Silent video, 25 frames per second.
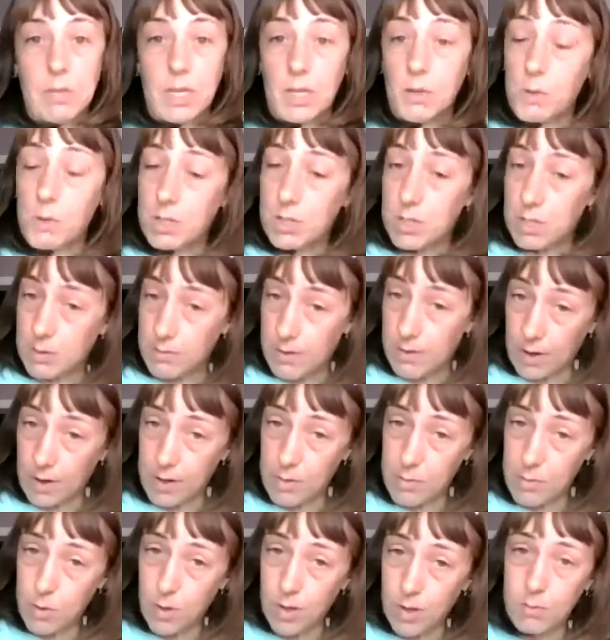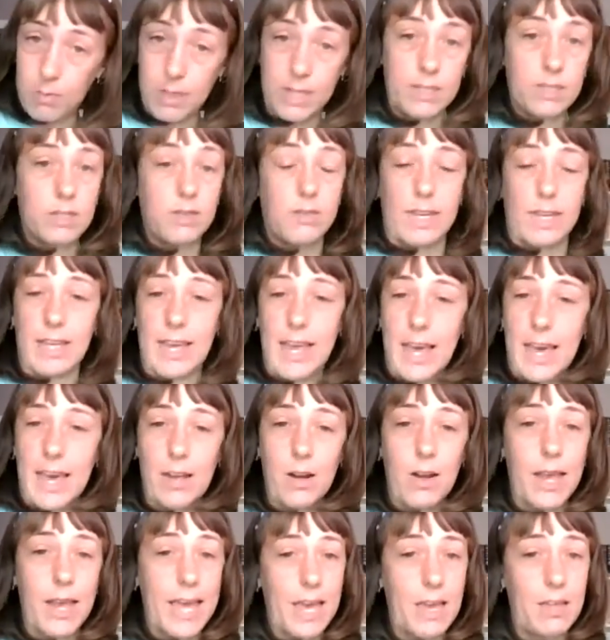me, which is very important, because if I can't
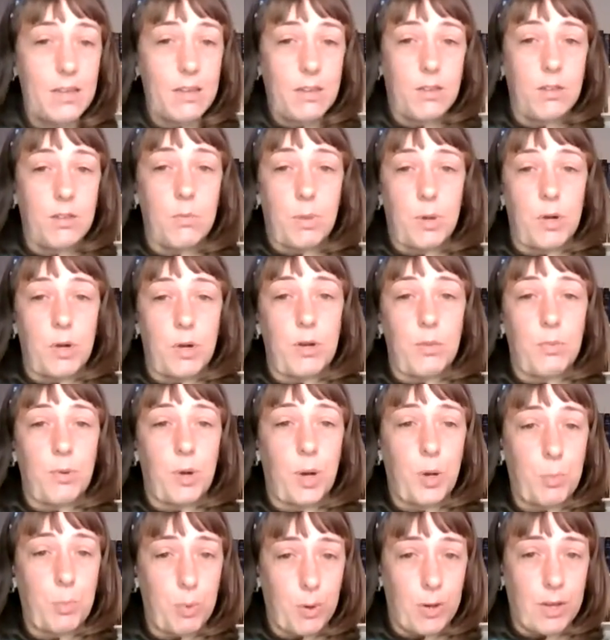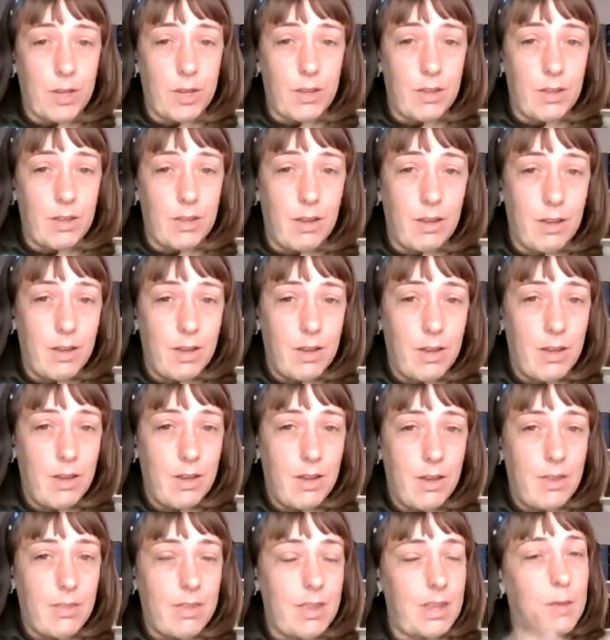handle a bird appropriately,
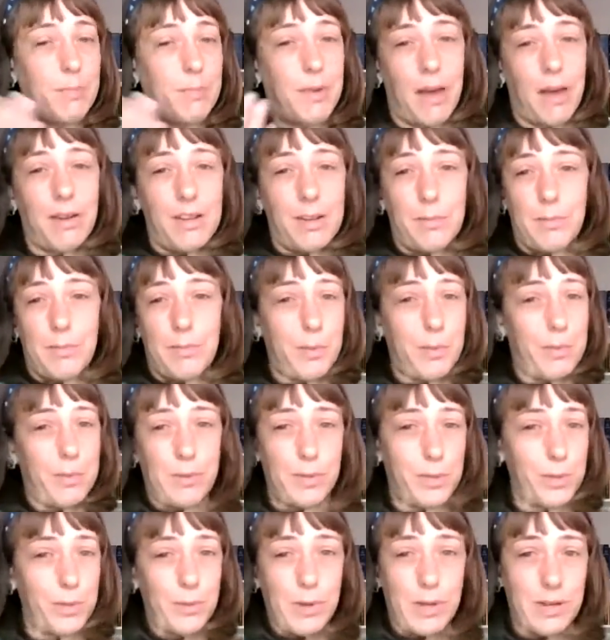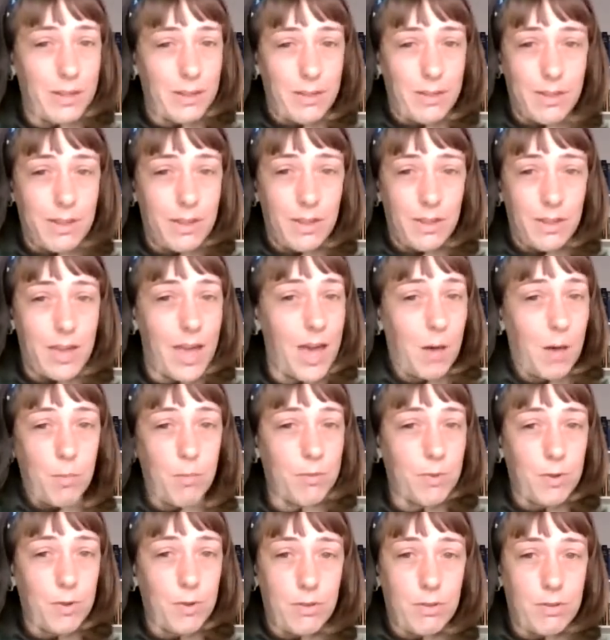then I'm not going to be able to do anything
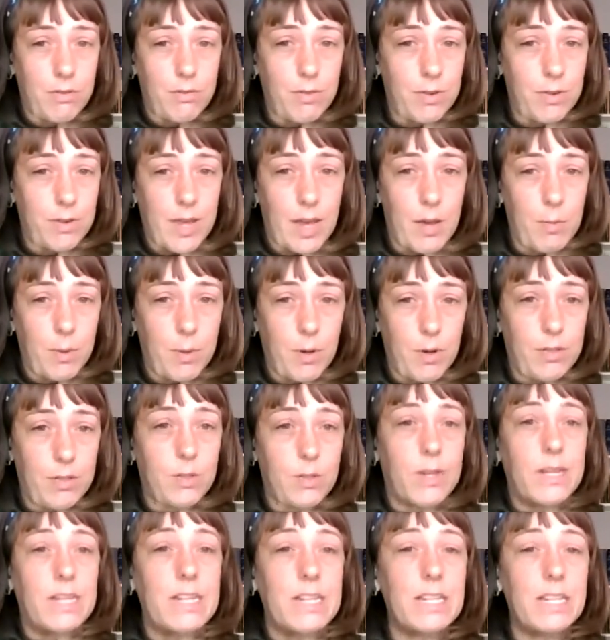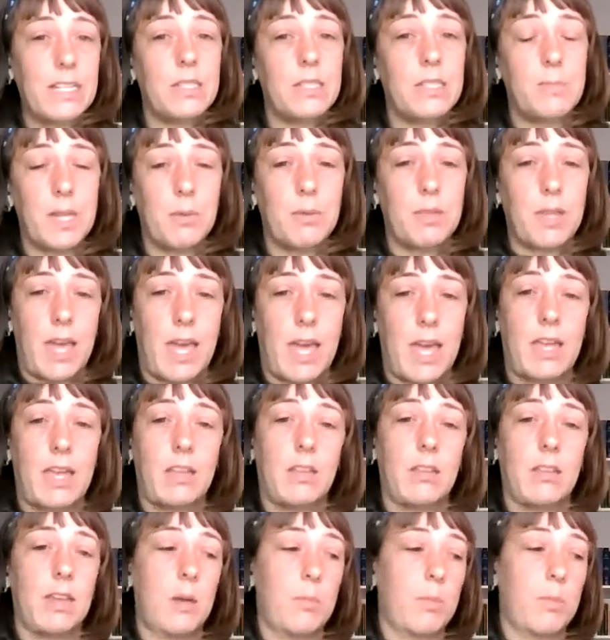helpful for that bird. So I need to be able to
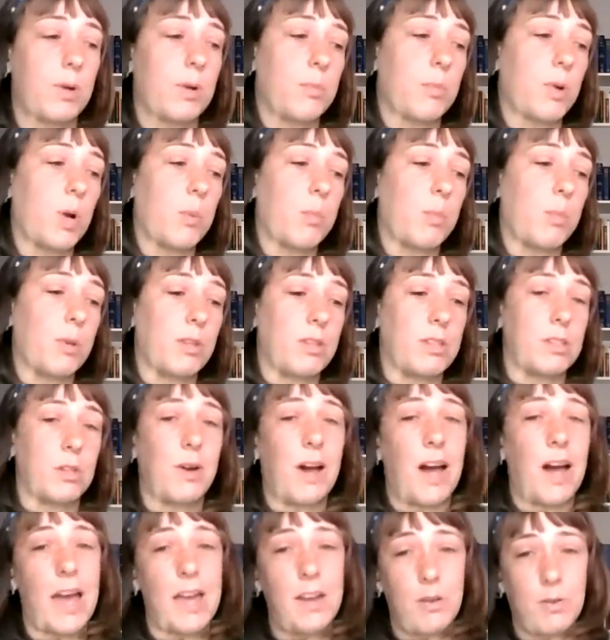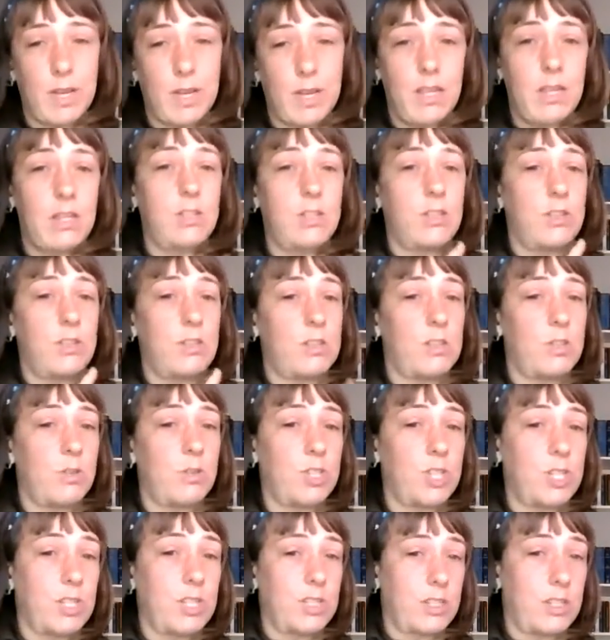handle that bird appropriately so I don't get injured and so
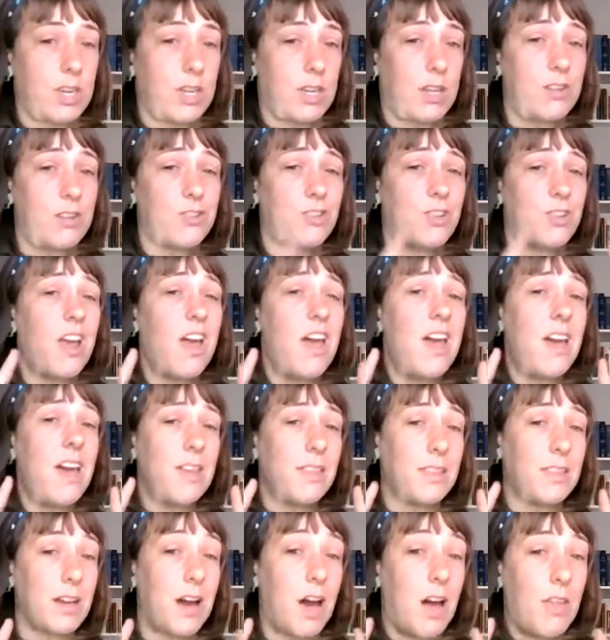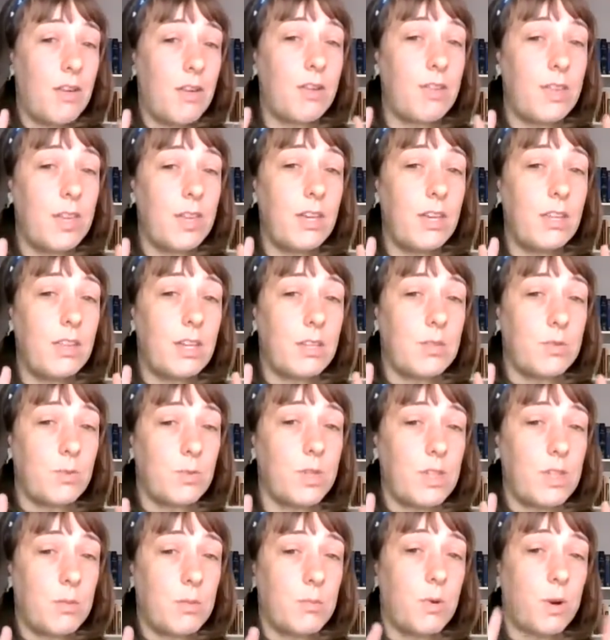she doesn't get injured. The other thing that's
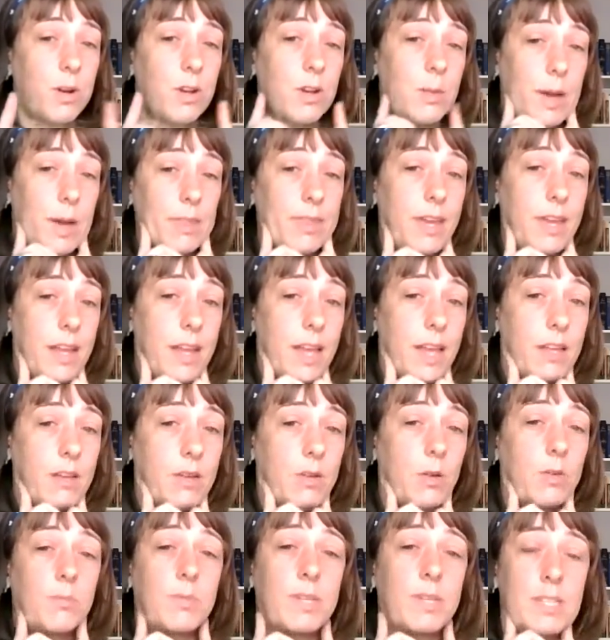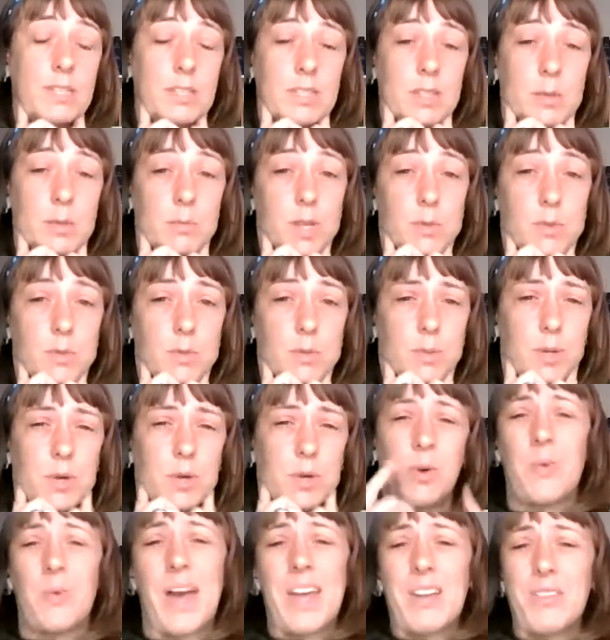really important about that handhold, because sometimes people go,
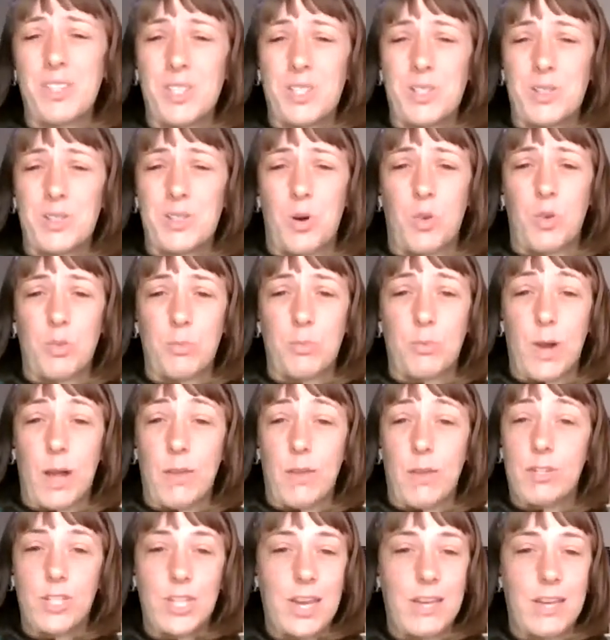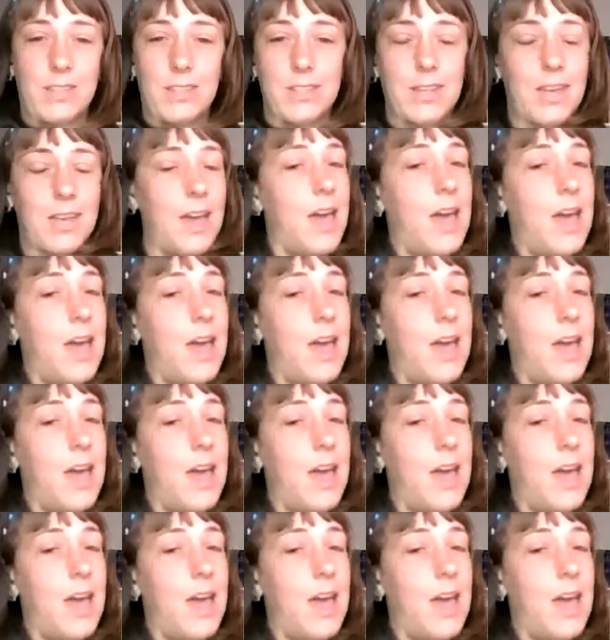well, why don't you just hold them around the chest?